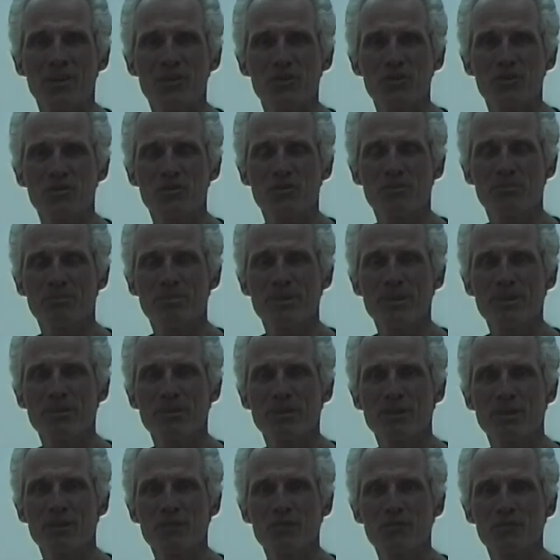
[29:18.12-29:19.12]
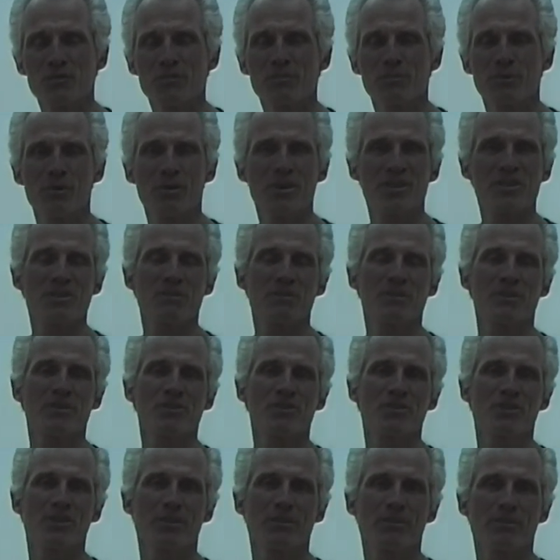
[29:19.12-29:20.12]
a spirit of
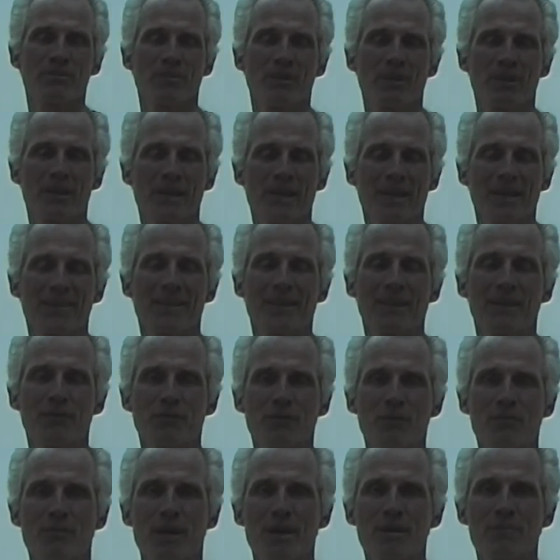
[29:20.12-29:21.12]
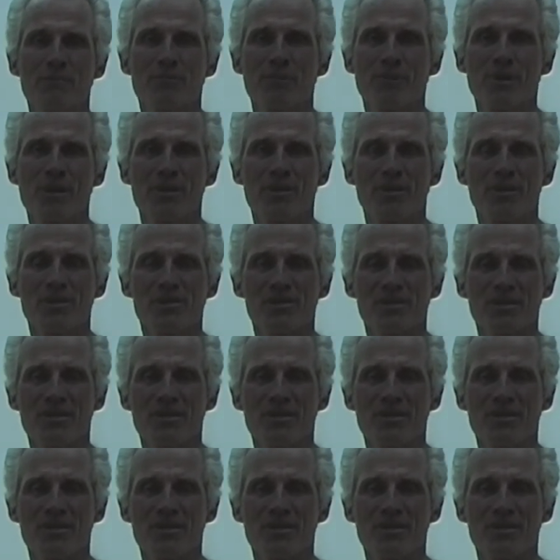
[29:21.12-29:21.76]
sportsmanship. I got that from my brother.